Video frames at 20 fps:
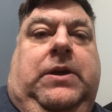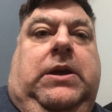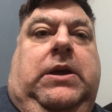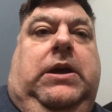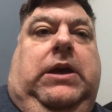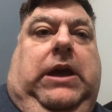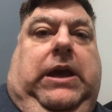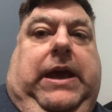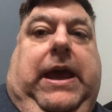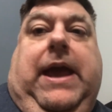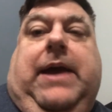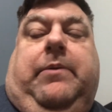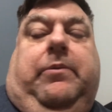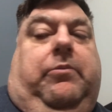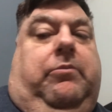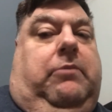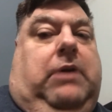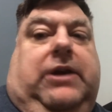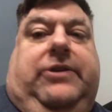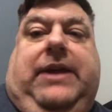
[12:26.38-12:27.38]
He can't
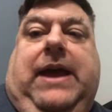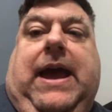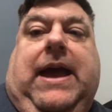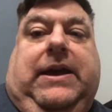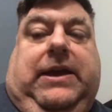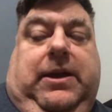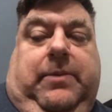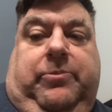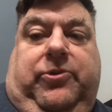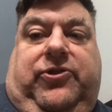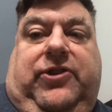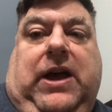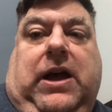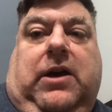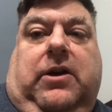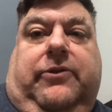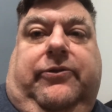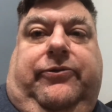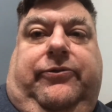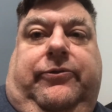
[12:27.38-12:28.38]
attack
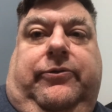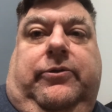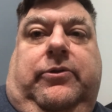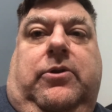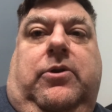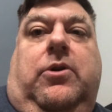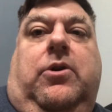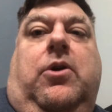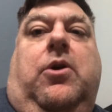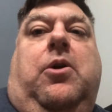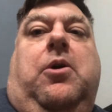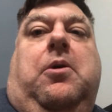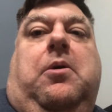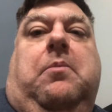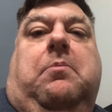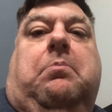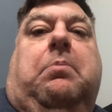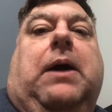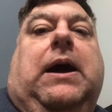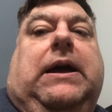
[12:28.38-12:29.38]
himself,
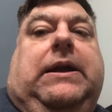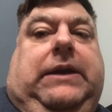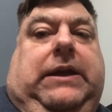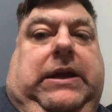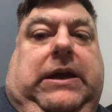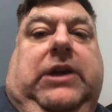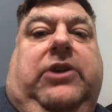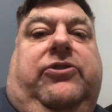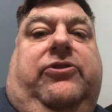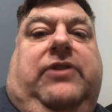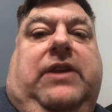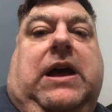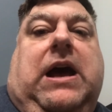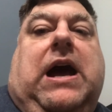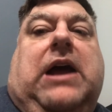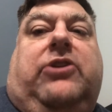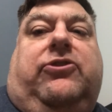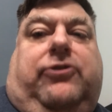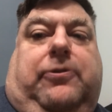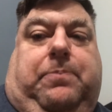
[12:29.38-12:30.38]
but he is
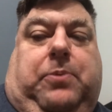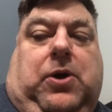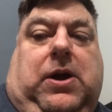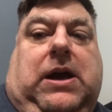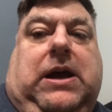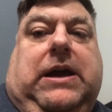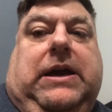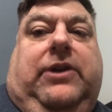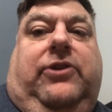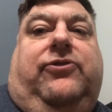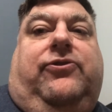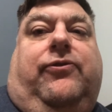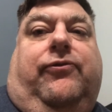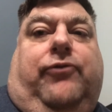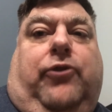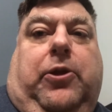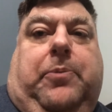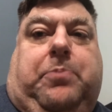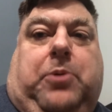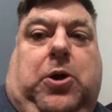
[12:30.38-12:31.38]
not surprised
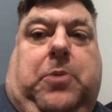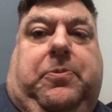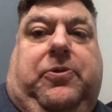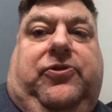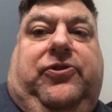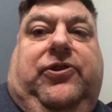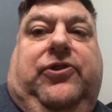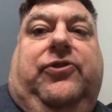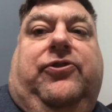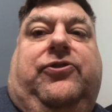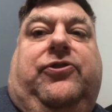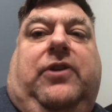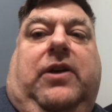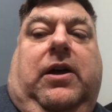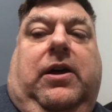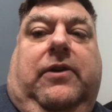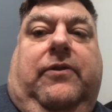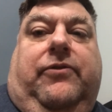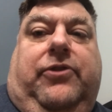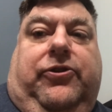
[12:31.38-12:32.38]
for the purposes
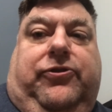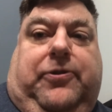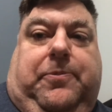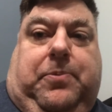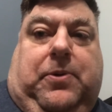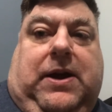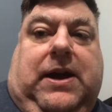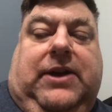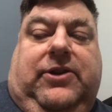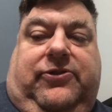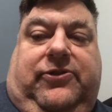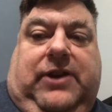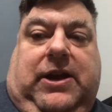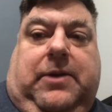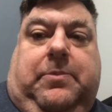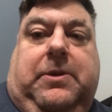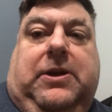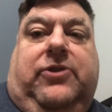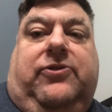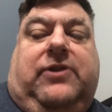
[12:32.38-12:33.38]
of the surprise
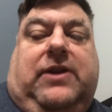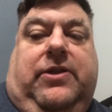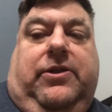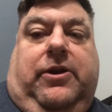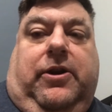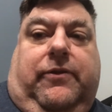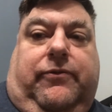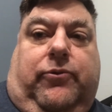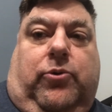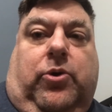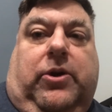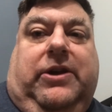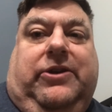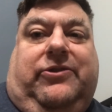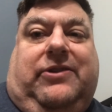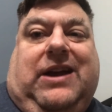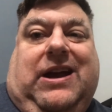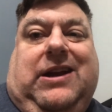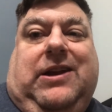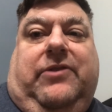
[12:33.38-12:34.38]
segments, and therefore
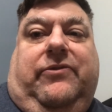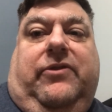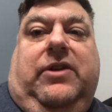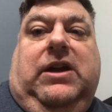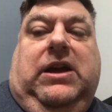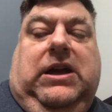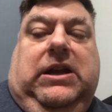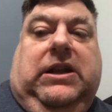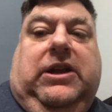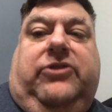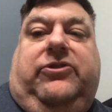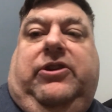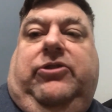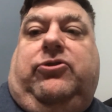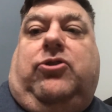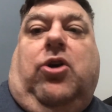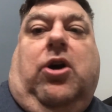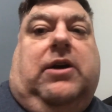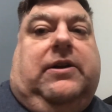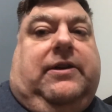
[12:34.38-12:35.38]
is kind of, unless he's
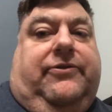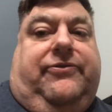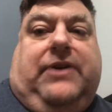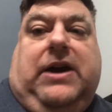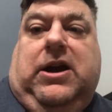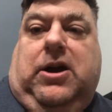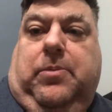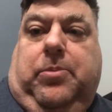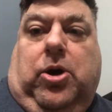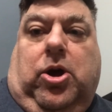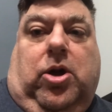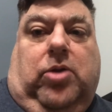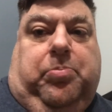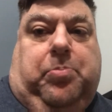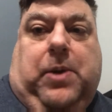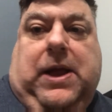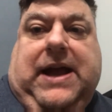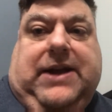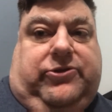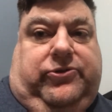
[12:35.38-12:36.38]
caught in a fireball,
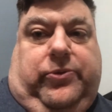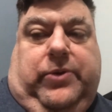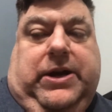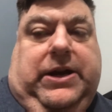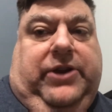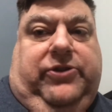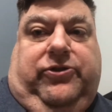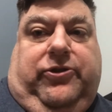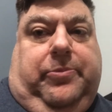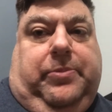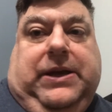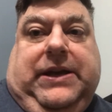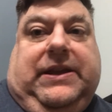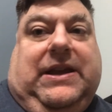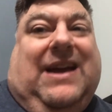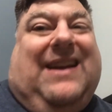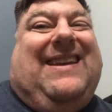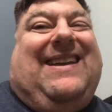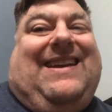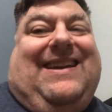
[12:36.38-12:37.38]
blast radius, or something like
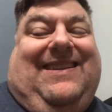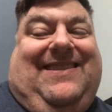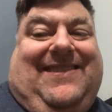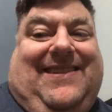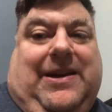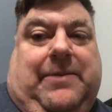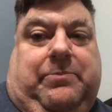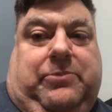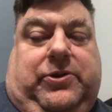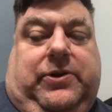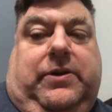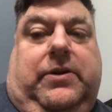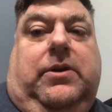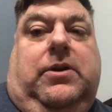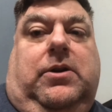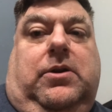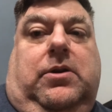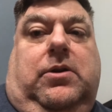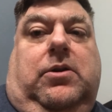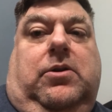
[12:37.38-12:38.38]
that, exempt
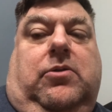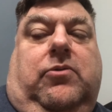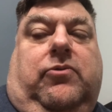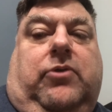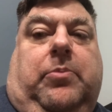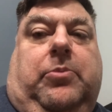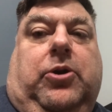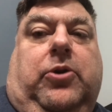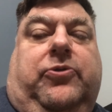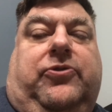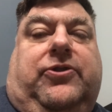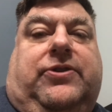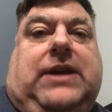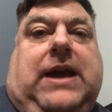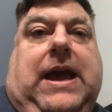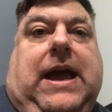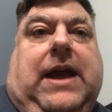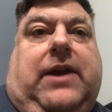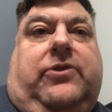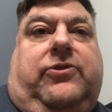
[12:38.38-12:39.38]
from those
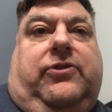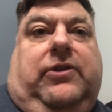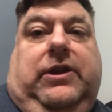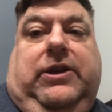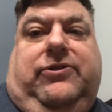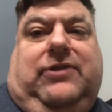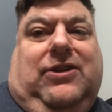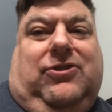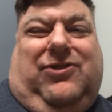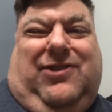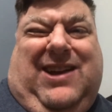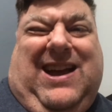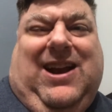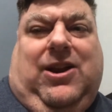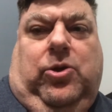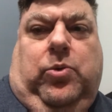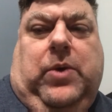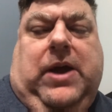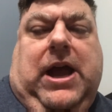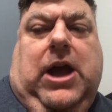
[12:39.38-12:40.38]
attacks. At least that's kind
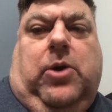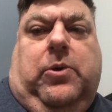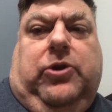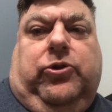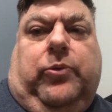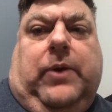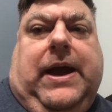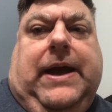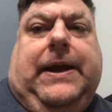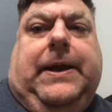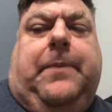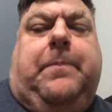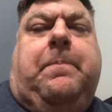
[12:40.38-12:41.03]
of the way I always ran it.